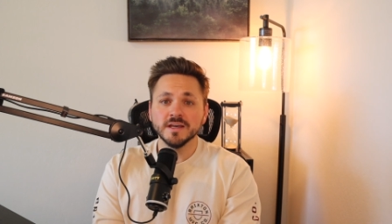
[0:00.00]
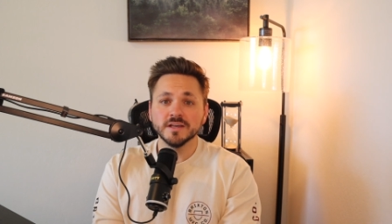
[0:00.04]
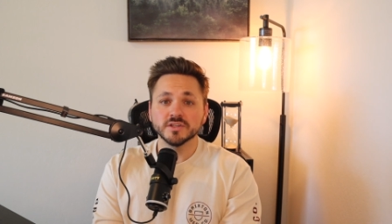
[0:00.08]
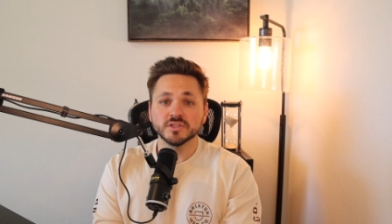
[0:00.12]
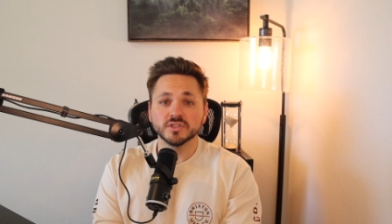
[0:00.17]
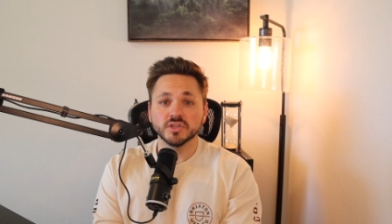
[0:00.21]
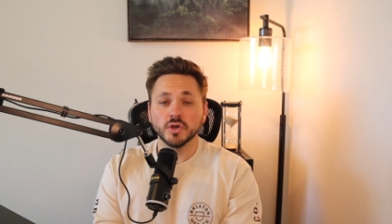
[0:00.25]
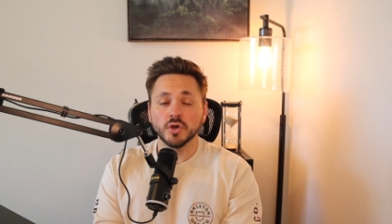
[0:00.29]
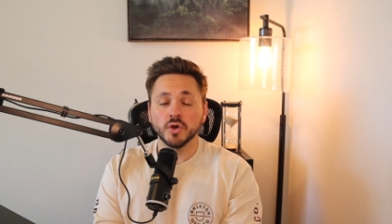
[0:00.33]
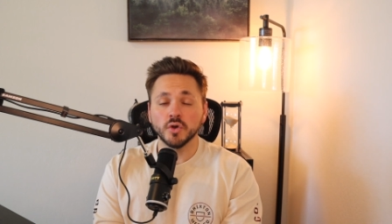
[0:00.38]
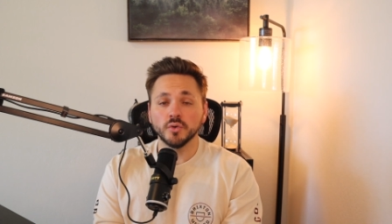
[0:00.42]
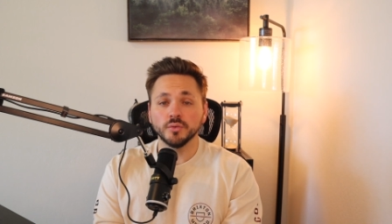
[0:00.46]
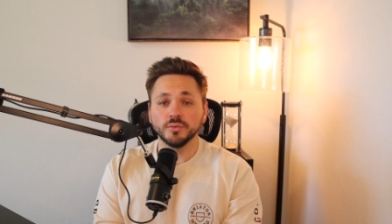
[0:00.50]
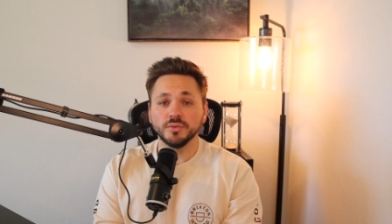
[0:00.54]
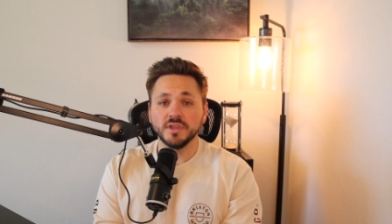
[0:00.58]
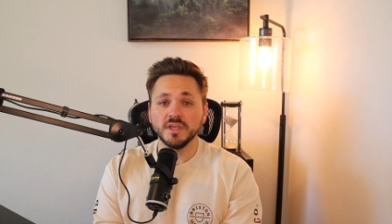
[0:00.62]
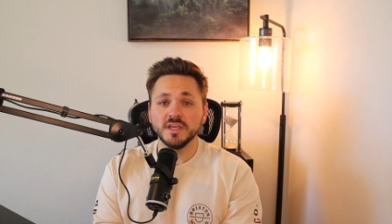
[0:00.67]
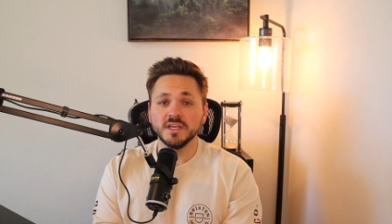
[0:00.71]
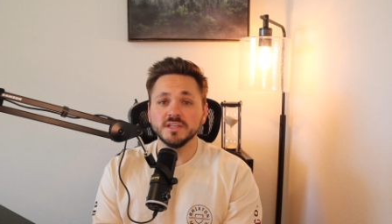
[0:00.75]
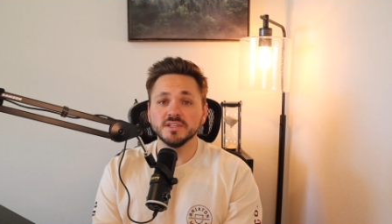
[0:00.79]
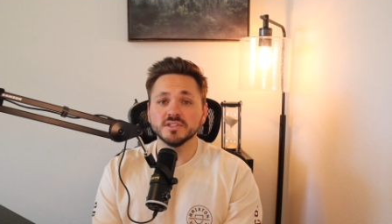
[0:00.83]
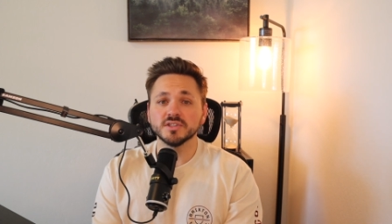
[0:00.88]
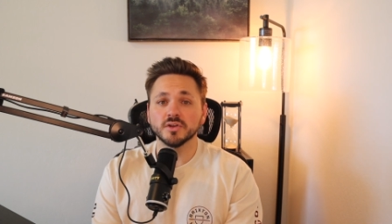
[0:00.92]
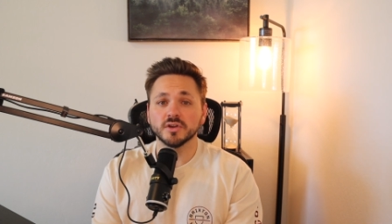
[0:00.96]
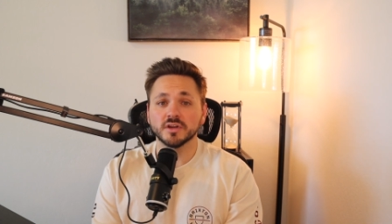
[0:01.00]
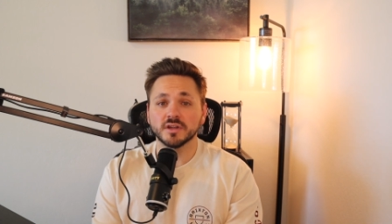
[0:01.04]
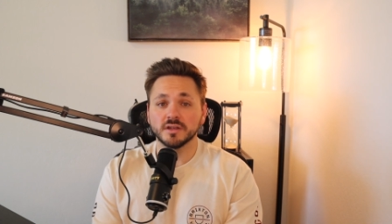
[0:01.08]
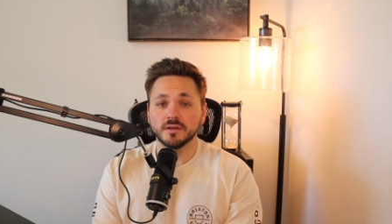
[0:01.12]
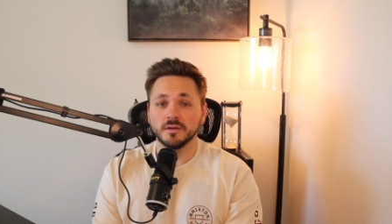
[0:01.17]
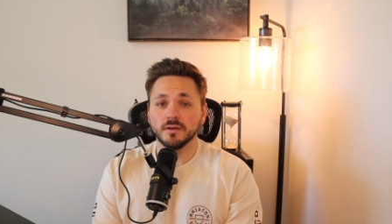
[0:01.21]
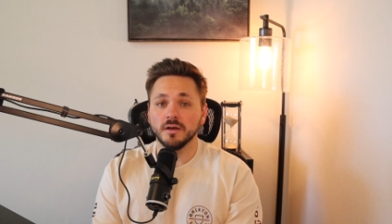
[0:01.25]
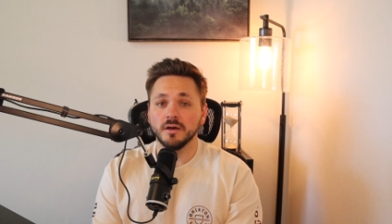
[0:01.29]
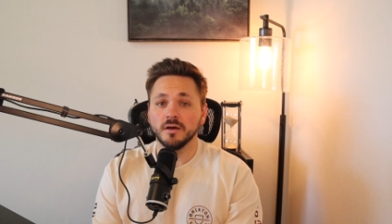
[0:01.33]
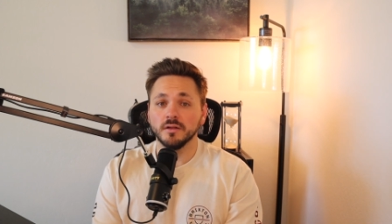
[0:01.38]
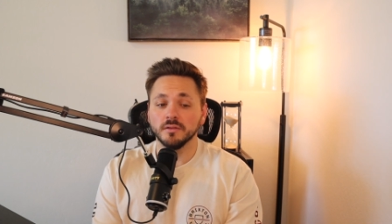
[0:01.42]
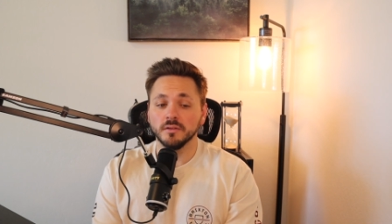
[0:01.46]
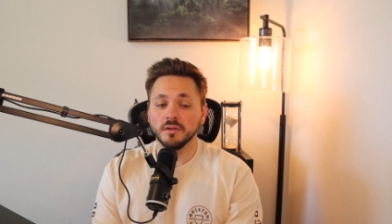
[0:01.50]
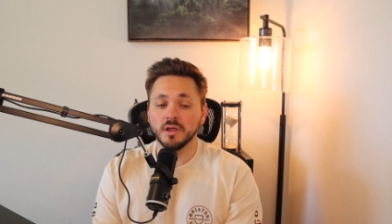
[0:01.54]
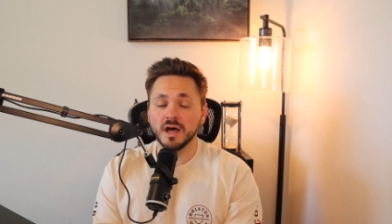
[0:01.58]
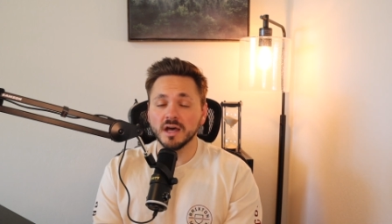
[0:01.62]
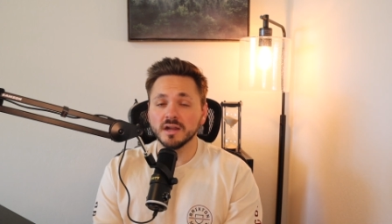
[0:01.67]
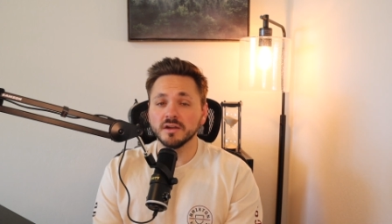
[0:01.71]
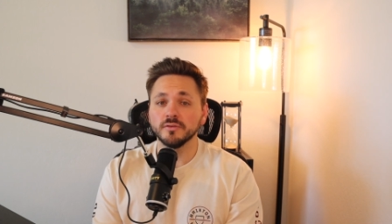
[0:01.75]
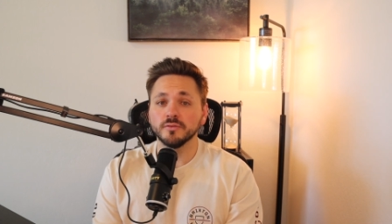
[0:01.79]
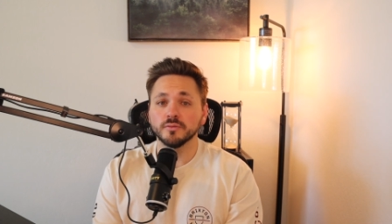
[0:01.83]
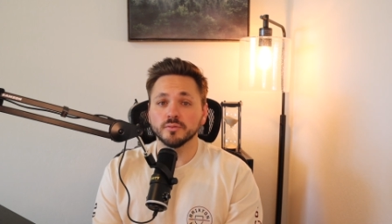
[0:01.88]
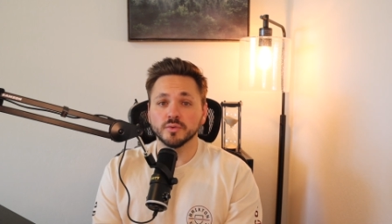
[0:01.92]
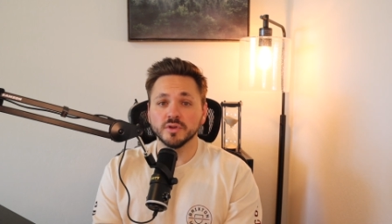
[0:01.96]
So these are a
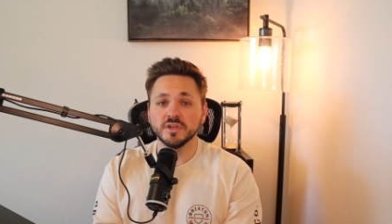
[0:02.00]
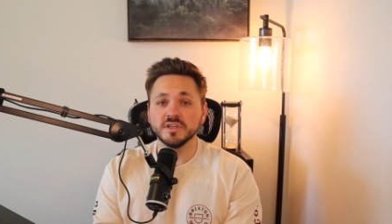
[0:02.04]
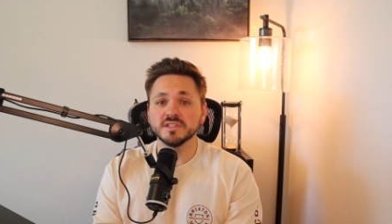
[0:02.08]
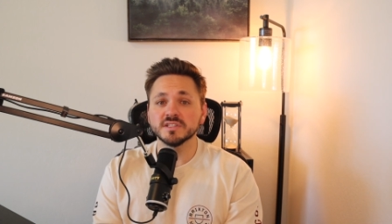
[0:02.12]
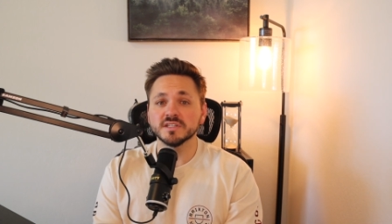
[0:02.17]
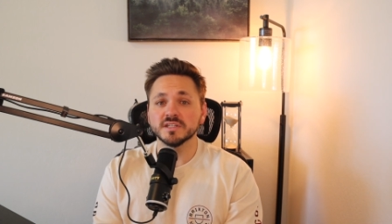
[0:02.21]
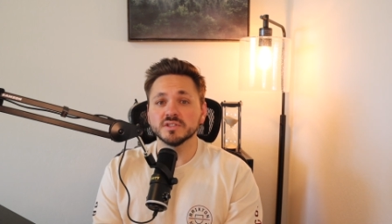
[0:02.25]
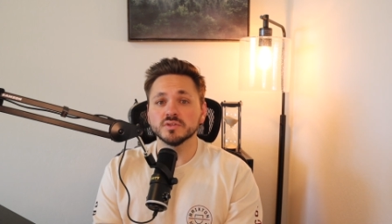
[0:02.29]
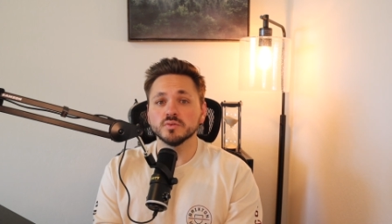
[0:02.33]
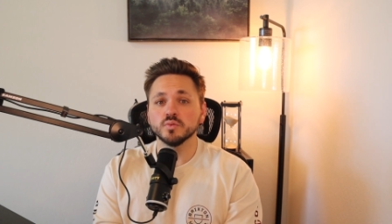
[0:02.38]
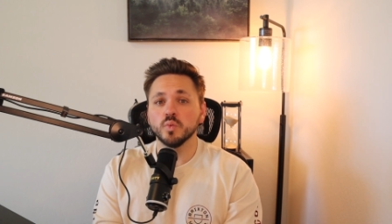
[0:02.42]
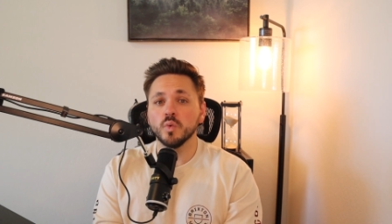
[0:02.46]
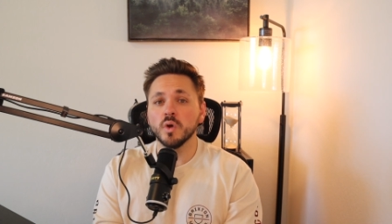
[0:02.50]
lot of reasons